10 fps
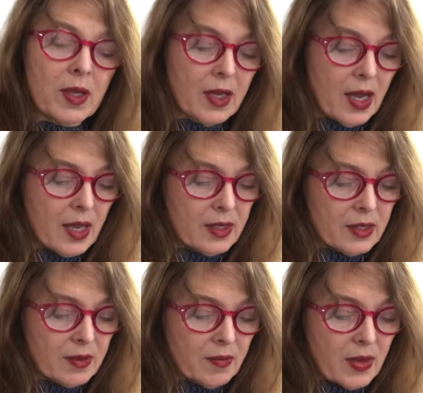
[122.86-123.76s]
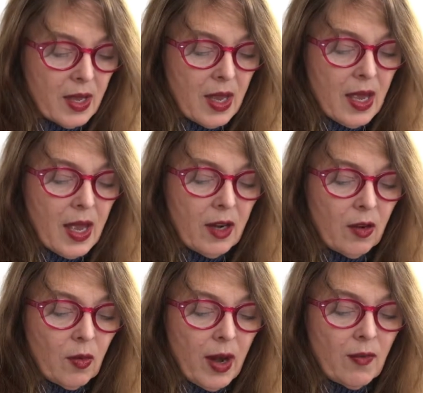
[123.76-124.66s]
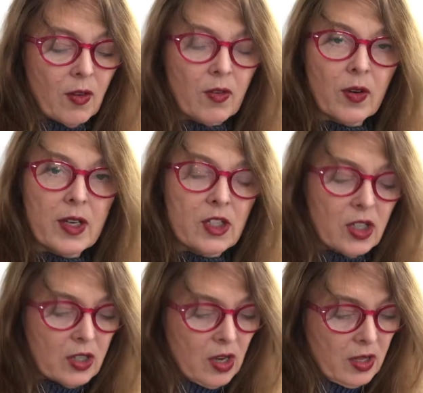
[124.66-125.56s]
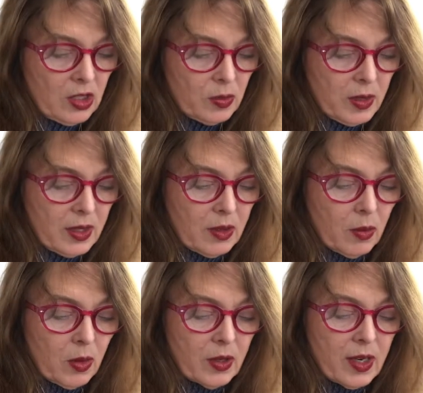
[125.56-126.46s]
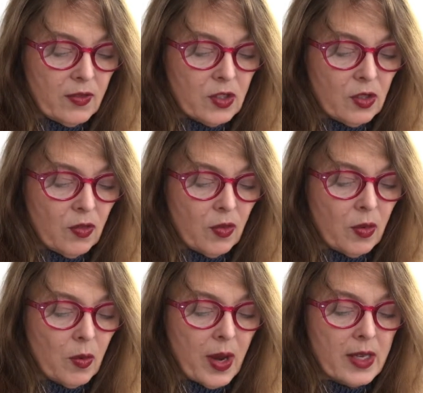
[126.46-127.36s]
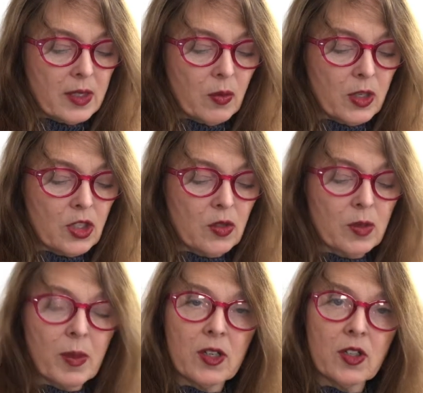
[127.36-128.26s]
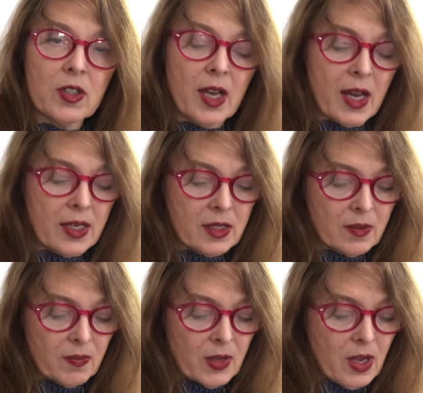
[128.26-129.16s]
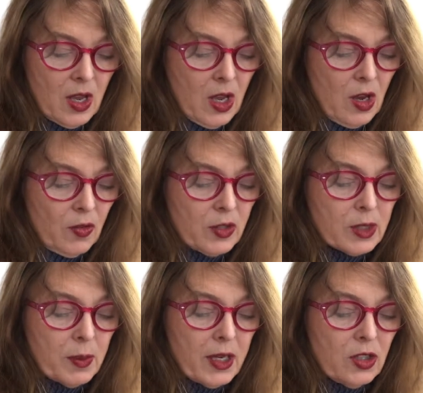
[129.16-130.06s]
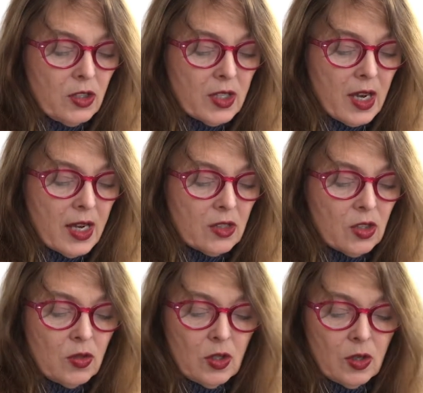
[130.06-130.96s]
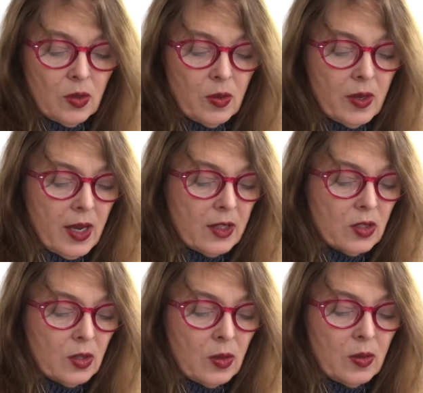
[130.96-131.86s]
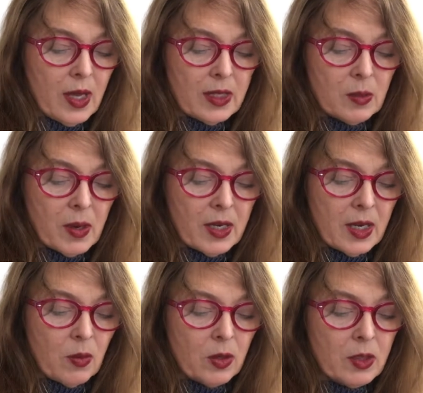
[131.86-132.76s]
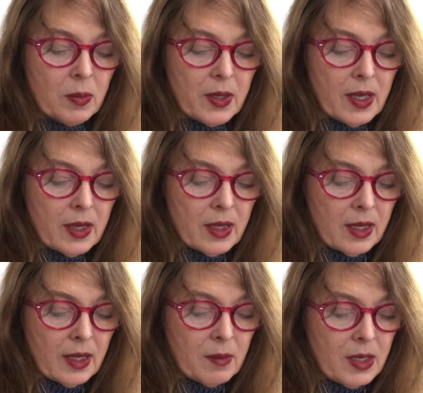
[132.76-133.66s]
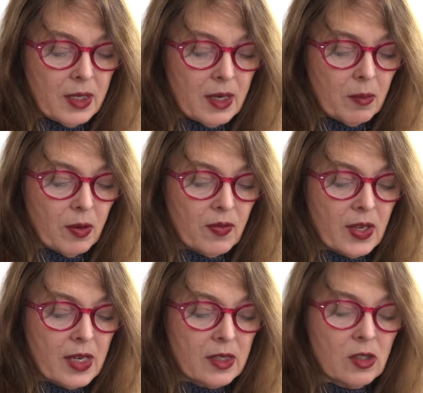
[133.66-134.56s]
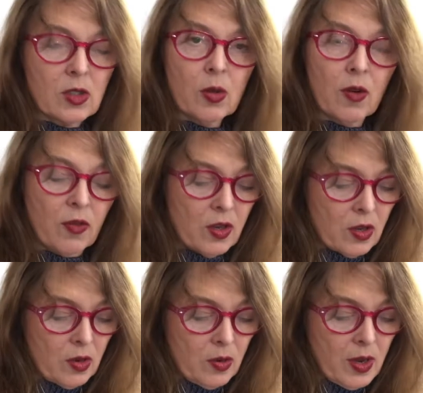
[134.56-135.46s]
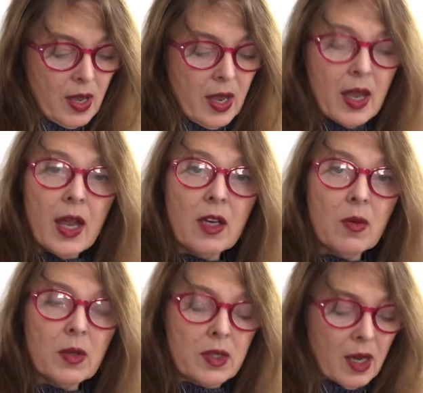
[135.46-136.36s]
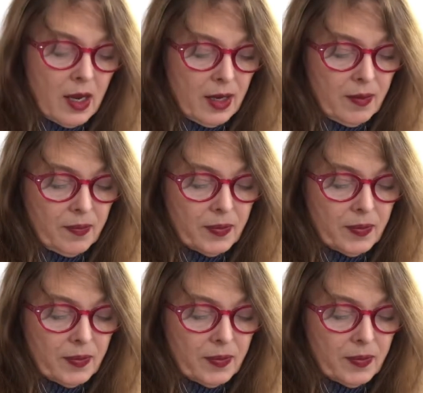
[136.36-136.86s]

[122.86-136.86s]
be the case, and are grateful for each acknowledgement the world gives you for the ways in which you spend your days. For spend your days you do, and soon that spending will deplete the limited number of days in store for you, and you will die.